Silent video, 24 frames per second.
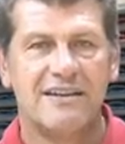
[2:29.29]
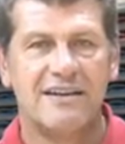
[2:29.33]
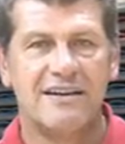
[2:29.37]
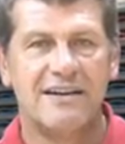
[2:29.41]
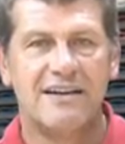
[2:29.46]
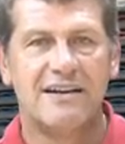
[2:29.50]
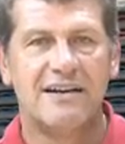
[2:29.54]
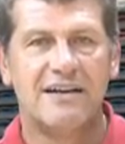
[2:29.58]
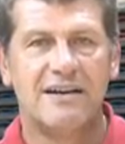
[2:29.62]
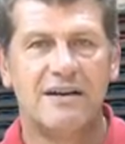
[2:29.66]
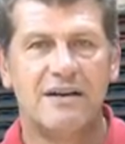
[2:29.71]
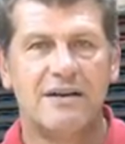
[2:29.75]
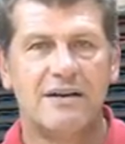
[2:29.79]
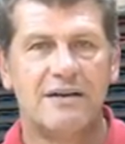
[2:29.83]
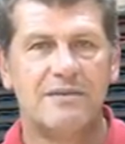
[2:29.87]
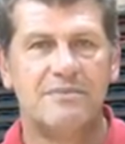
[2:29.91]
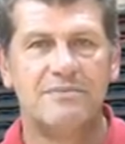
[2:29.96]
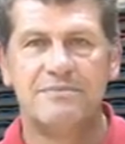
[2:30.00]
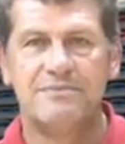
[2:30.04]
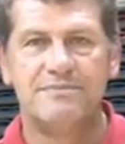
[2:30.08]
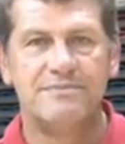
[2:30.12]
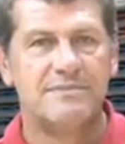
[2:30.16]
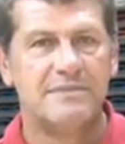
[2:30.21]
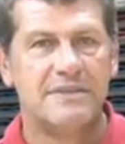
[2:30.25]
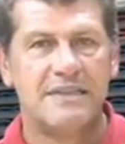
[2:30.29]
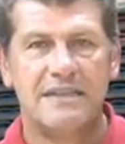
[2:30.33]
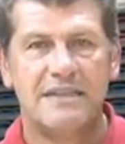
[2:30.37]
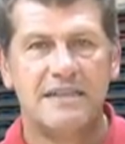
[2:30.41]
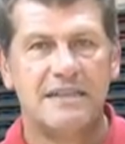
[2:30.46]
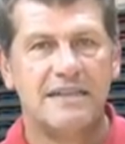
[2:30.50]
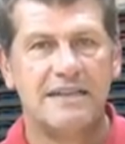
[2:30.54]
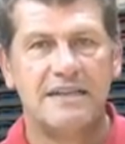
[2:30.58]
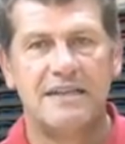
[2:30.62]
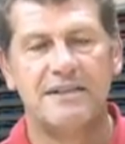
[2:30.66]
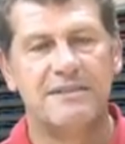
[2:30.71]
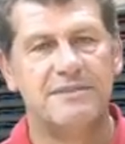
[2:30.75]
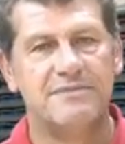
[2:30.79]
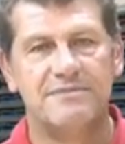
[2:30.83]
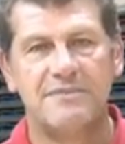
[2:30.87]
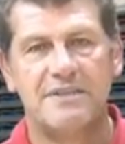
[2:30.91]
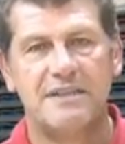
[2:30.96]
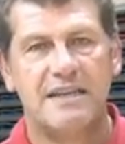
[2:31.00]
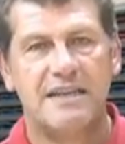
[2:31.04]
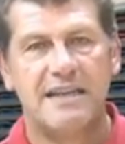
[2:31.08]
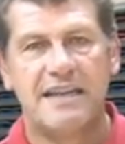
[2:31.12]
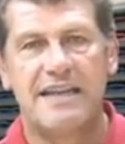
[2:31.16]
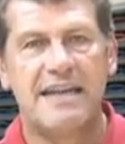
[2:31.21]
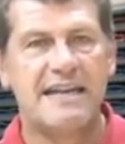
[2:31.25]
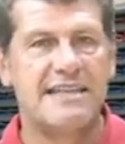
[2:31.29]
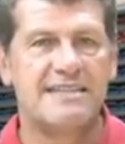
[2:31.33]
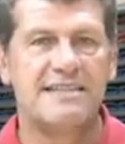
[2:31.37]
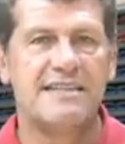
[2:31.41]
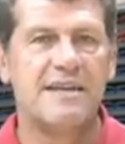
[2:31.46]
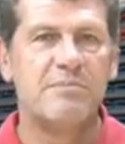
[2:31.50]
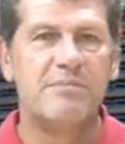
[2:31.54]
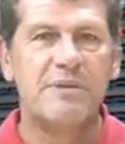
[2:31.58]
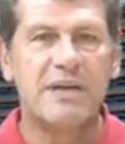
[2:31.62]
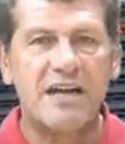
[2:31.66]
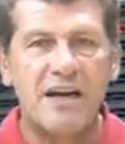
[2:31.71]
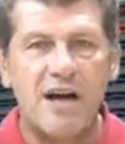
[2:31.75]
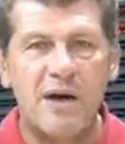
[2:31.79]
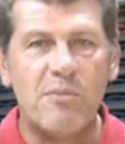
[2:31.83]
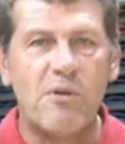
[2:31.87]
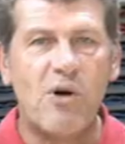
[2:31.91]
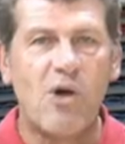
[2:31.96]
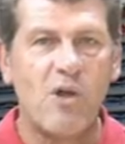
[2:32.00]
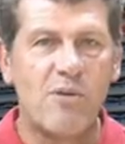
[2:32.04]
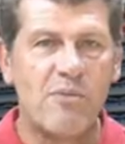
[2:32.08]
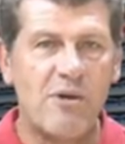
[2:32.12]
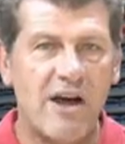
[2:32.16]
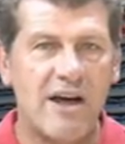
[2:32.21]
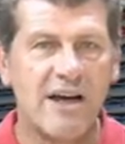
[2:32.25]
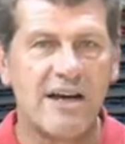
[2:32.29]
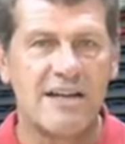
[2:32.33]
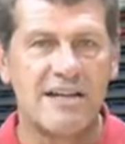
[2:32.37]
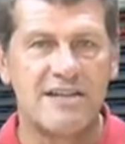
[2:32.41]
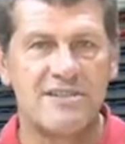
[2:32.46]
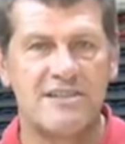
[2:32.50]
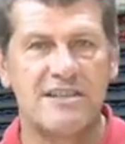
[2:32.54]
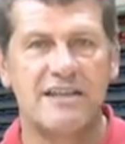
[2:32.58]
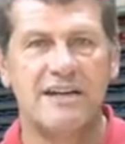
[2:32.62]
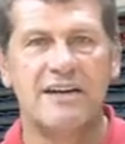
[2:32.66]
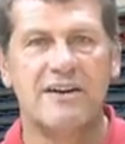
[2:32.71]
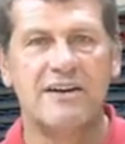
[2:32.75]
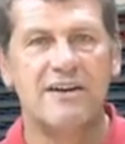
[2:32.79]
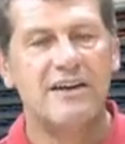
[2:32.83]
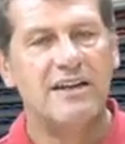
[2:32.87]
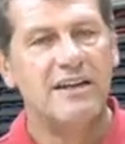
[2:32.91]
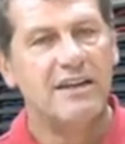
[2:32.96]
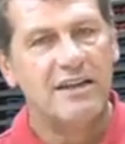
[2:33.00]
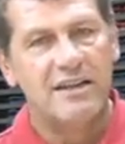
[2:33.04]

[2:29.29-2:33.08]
Uh, you know, kids didn't become All-Americans here.